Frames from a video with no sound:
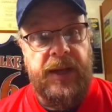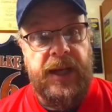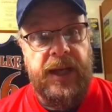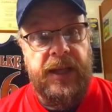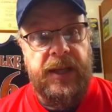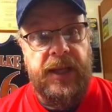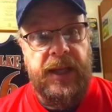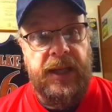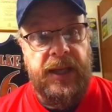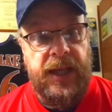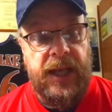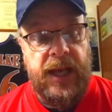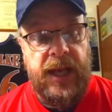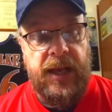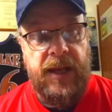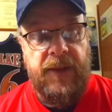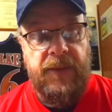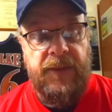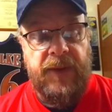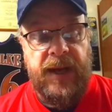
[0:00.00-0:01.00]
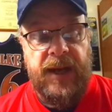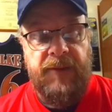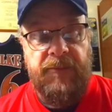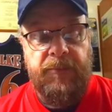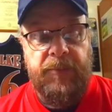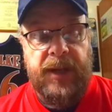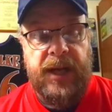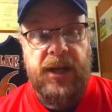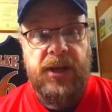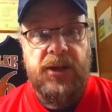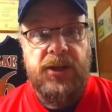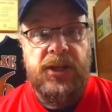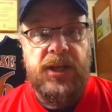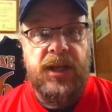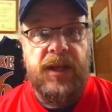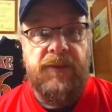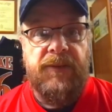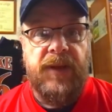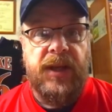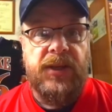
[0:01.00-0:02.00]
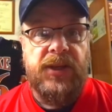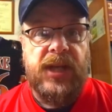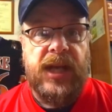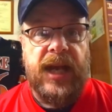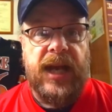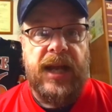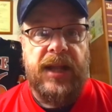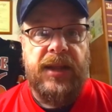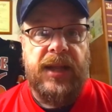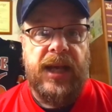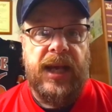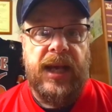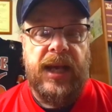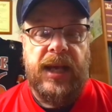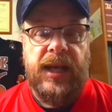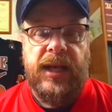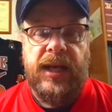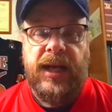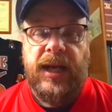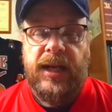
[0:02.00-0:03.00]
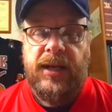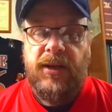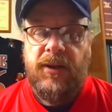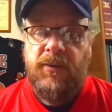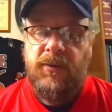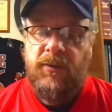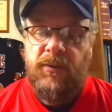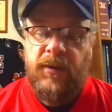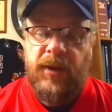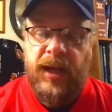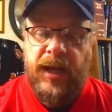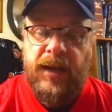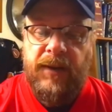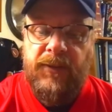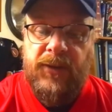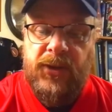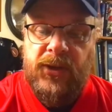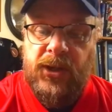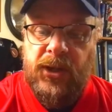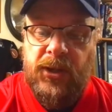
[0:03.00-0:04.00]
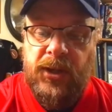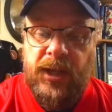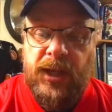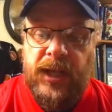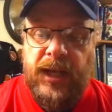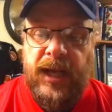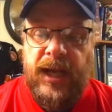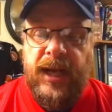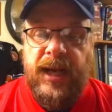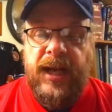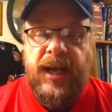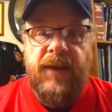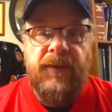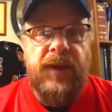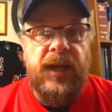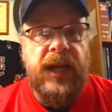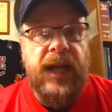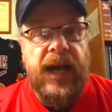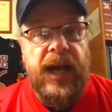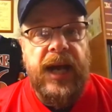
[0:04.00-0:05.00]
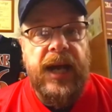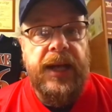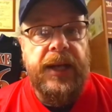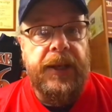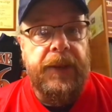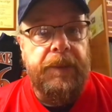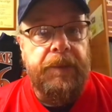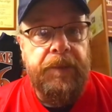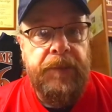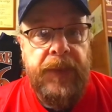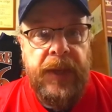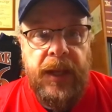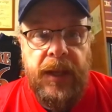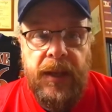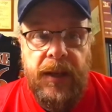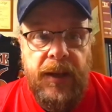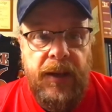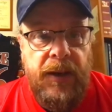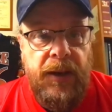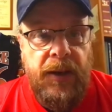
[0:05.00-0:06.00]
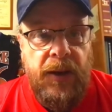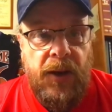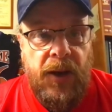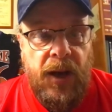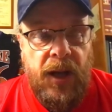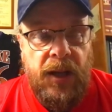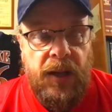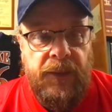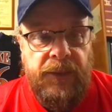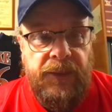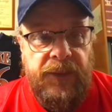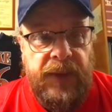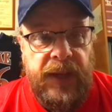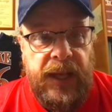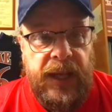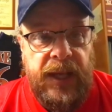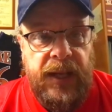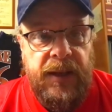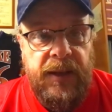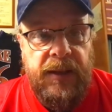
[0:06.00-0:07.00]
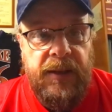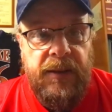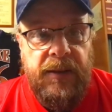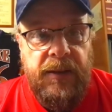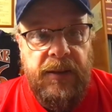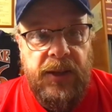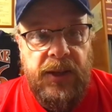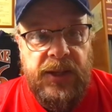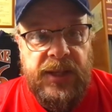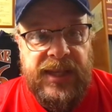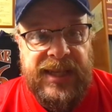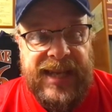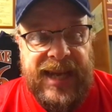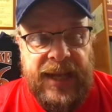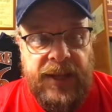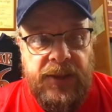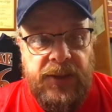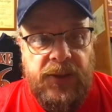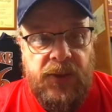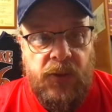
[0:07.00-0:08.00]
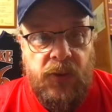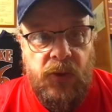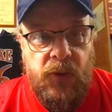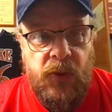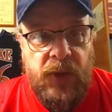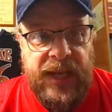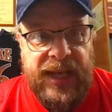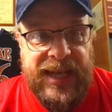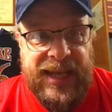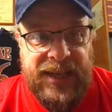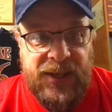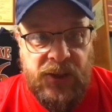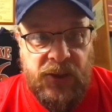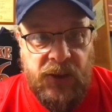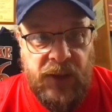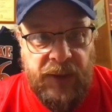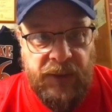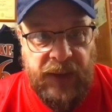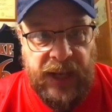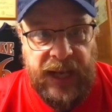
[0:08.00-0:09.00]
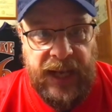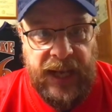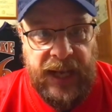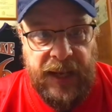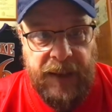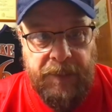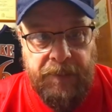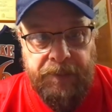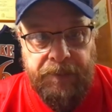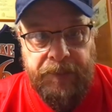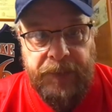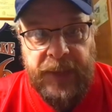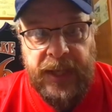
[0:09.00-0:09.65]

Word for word: I think the 85 Bears defense got that. I don't, and certainly I haven't gotten all of the sets through the history of the game.